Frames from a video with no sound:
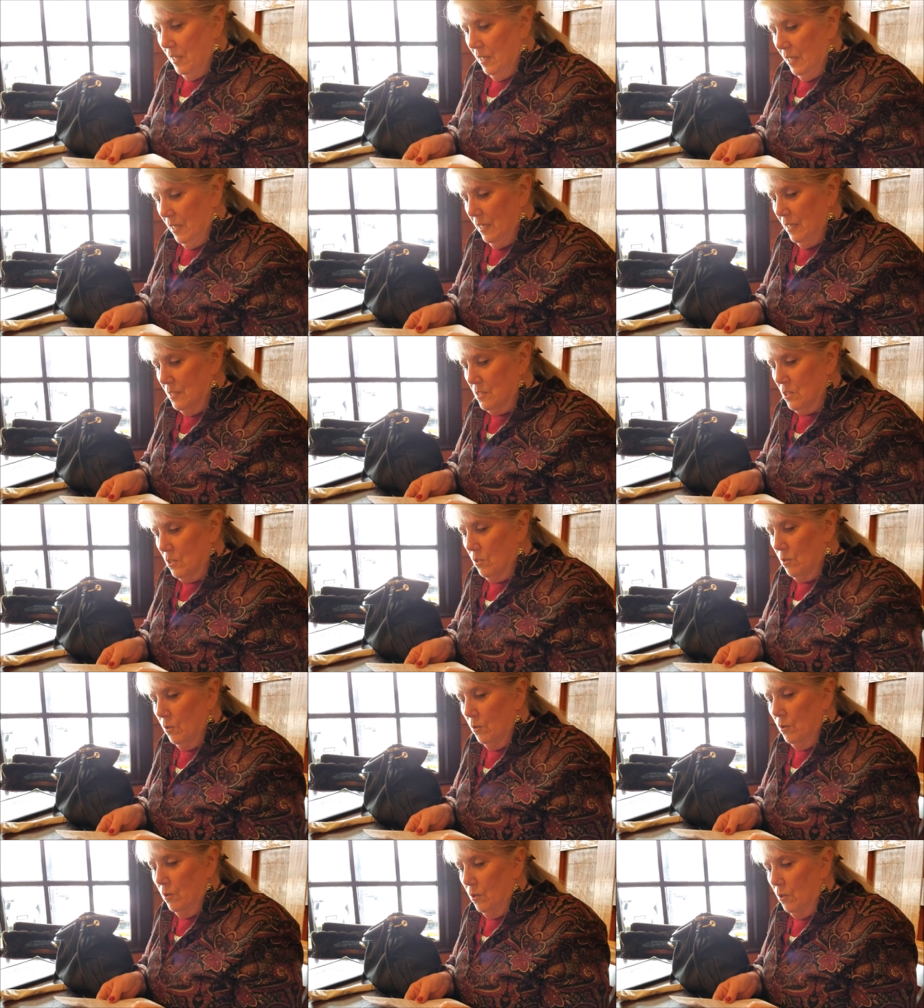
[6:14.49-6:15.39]
It's
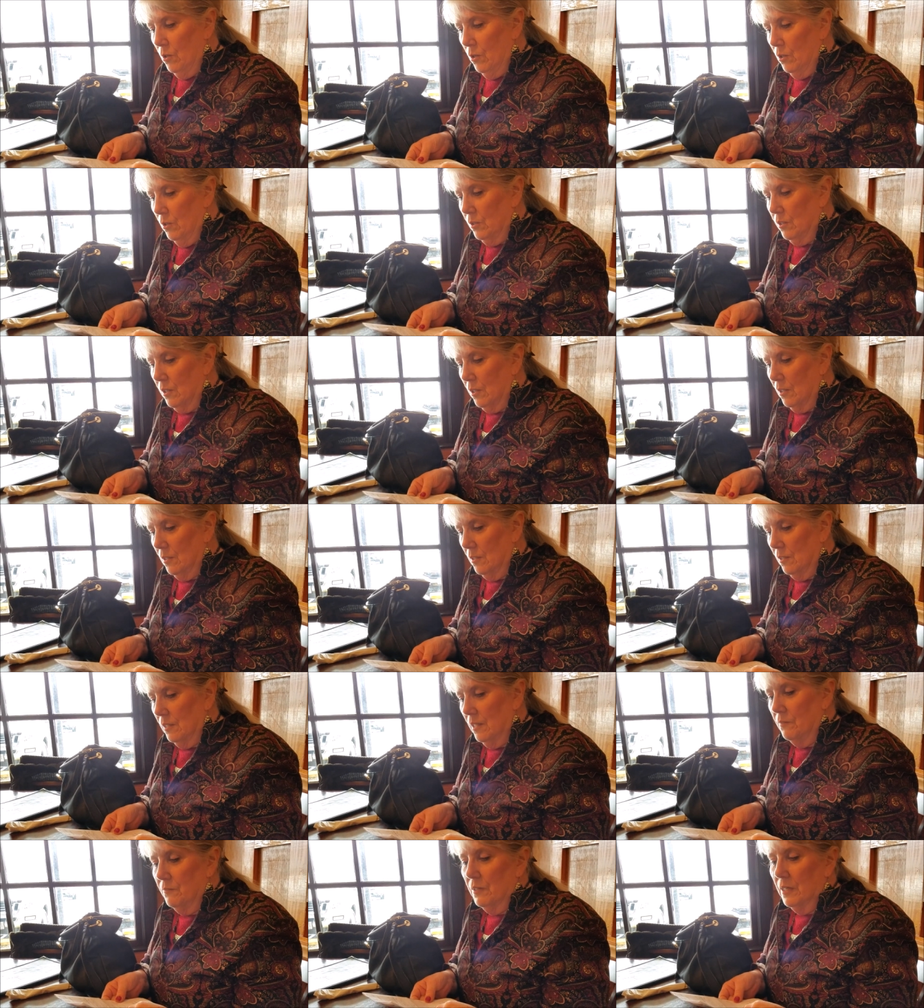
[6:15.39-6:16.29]
called
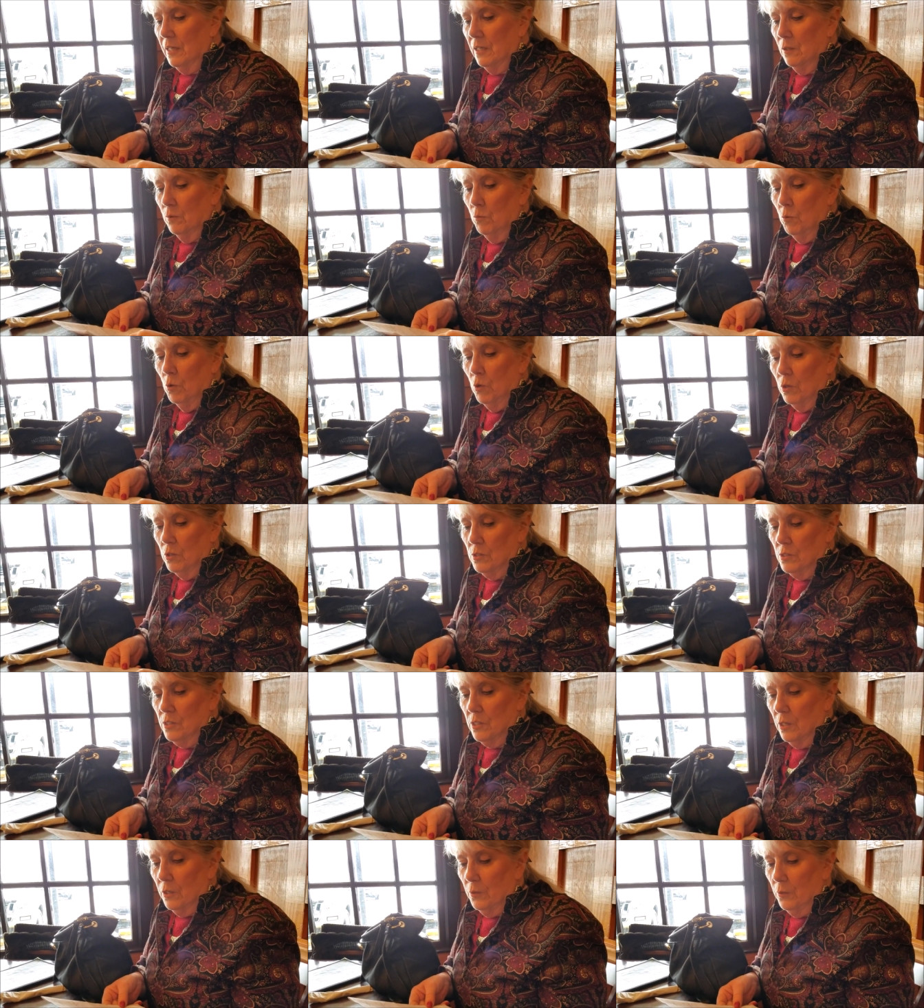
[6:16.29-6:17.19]
Living in a War
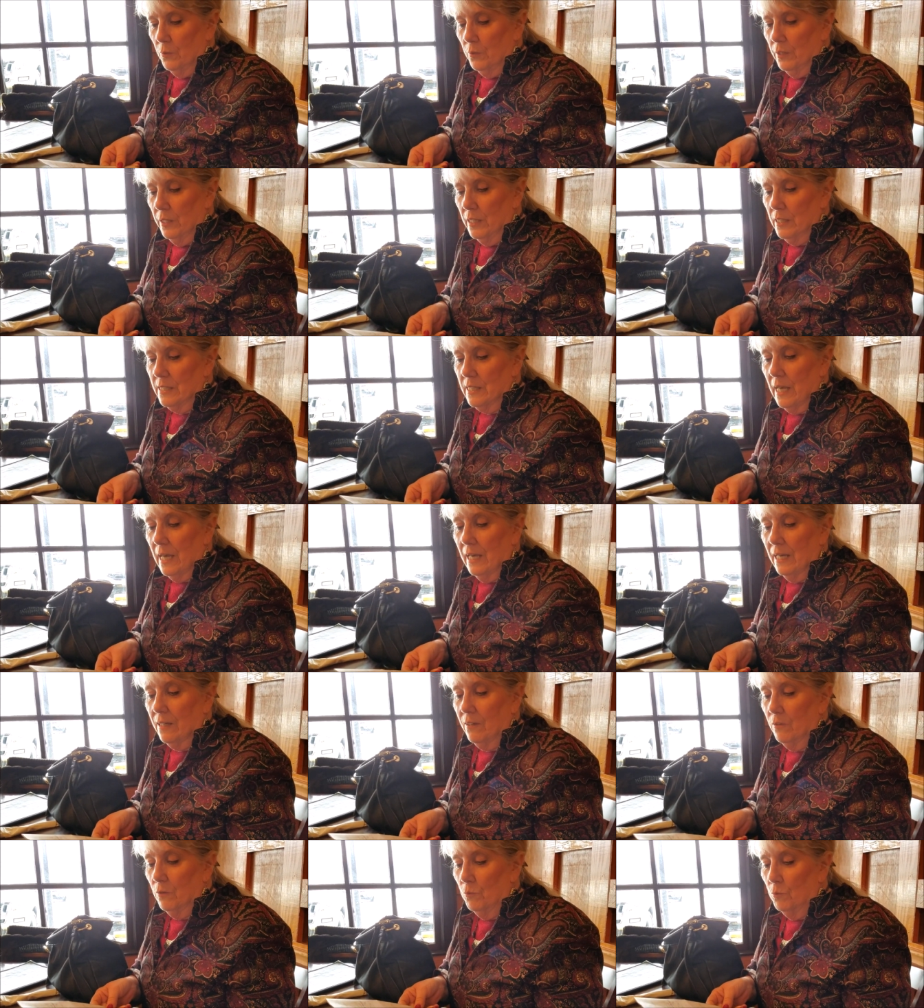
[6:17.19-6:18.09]
Zone: The
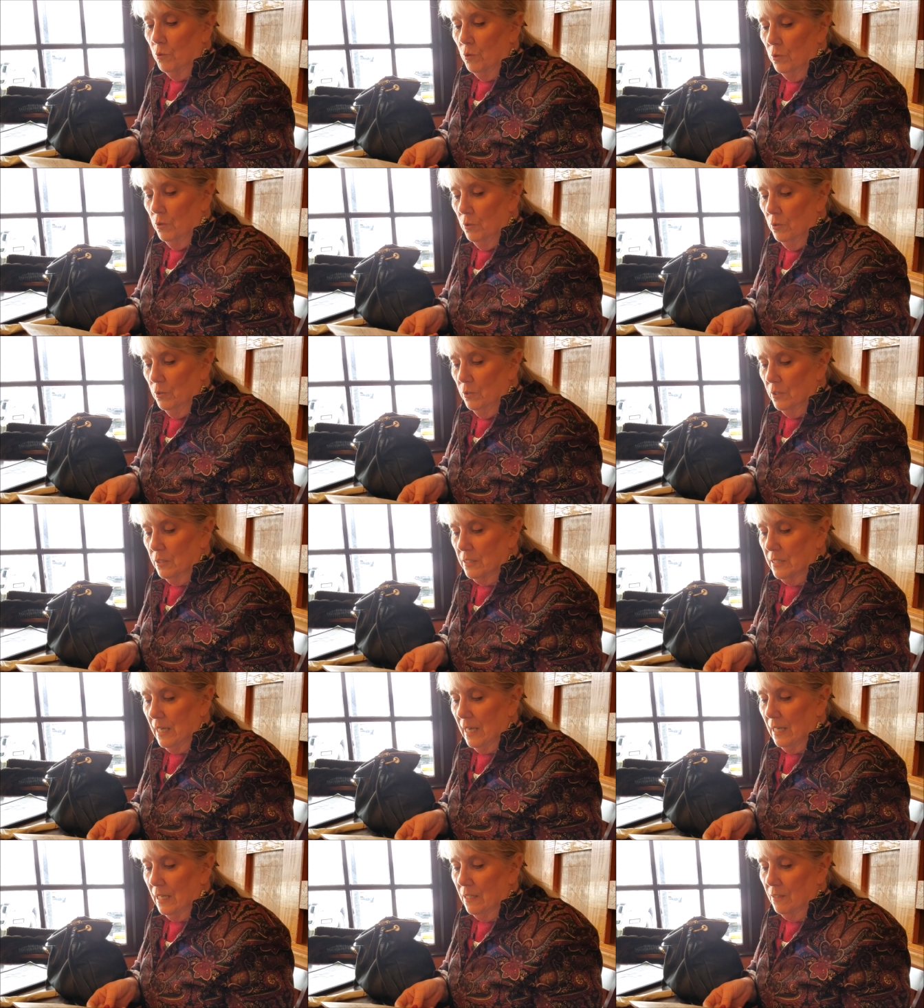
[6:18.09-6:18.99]
Attack of the World,
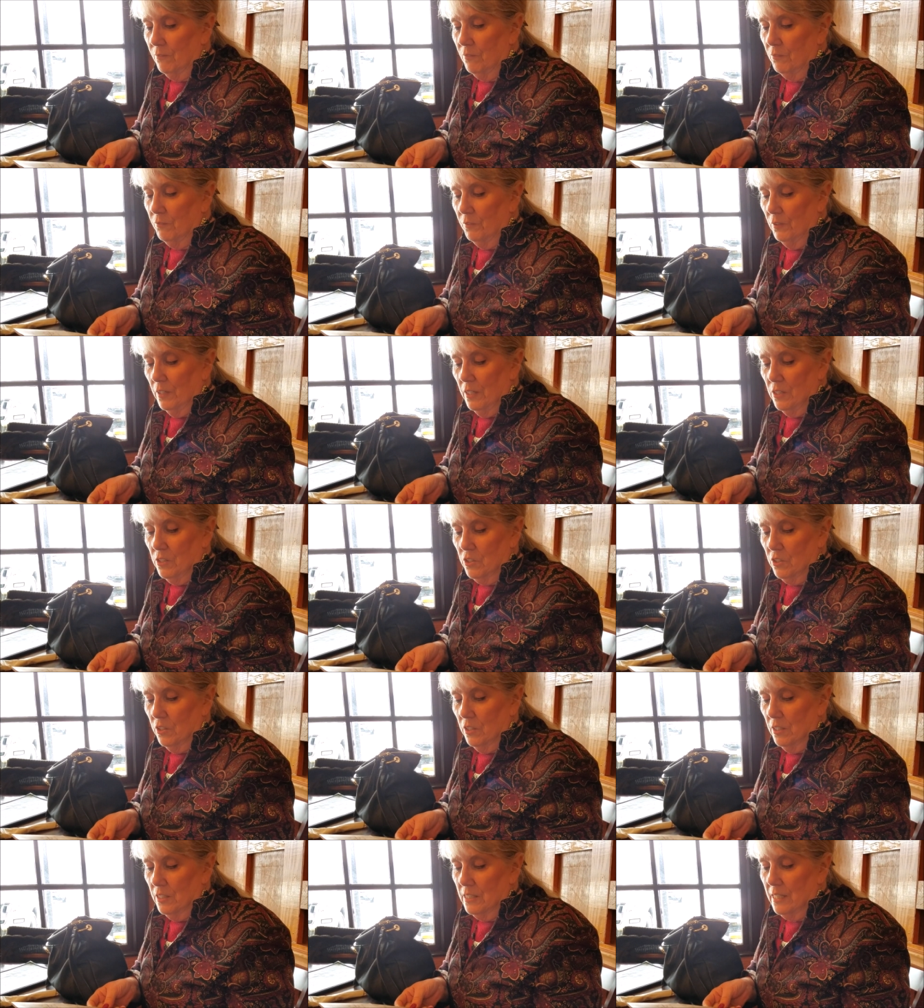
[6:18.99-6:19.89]
Attack of the Flesh,
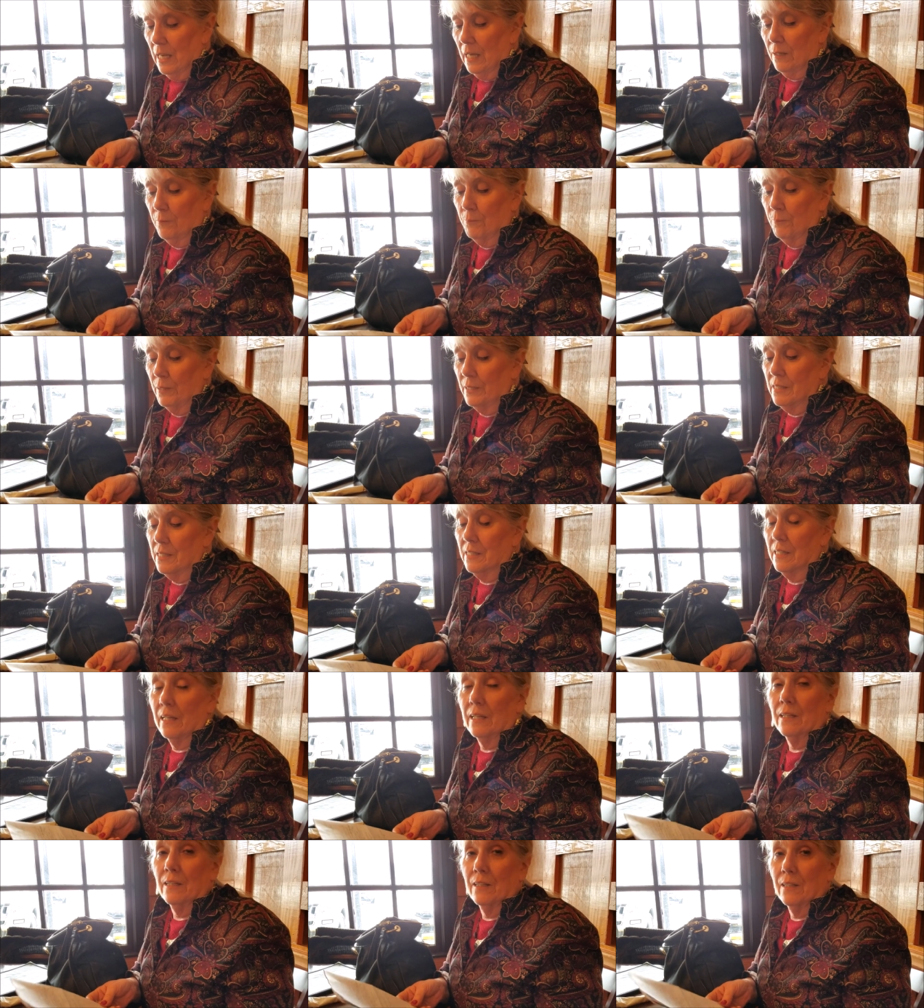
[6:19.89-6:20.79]
and Attack by
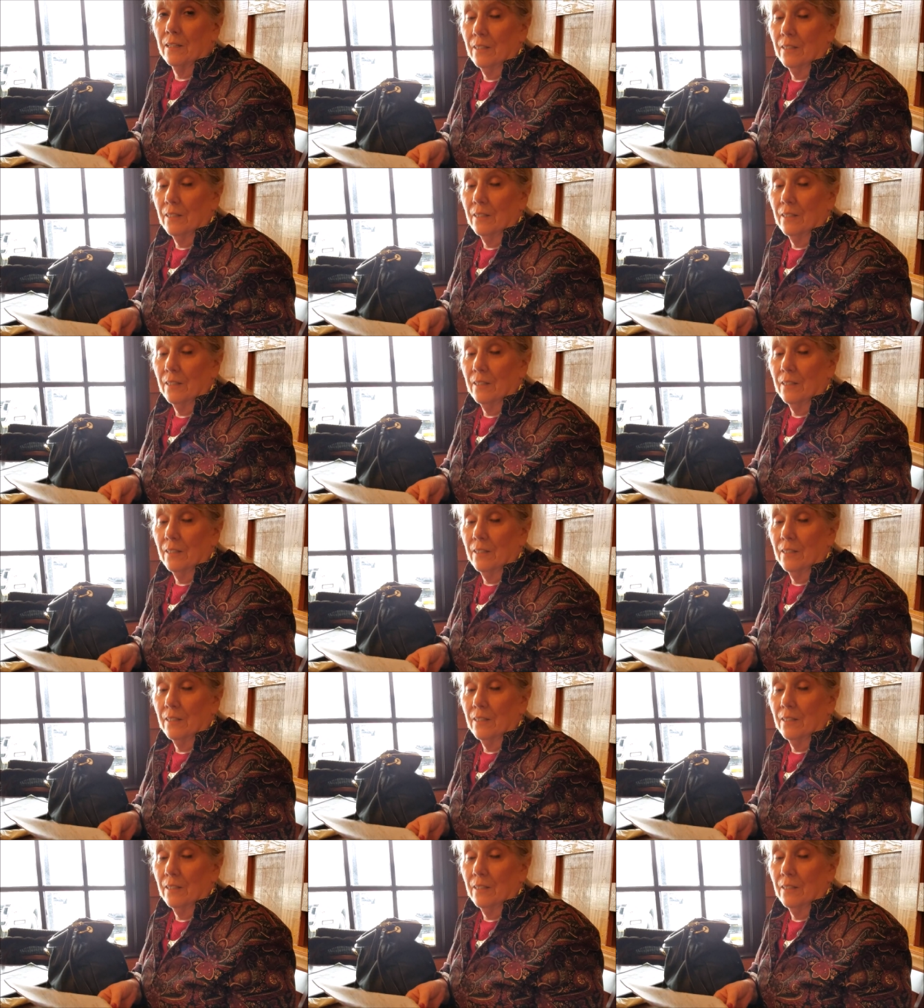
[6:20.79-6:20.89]
Satan.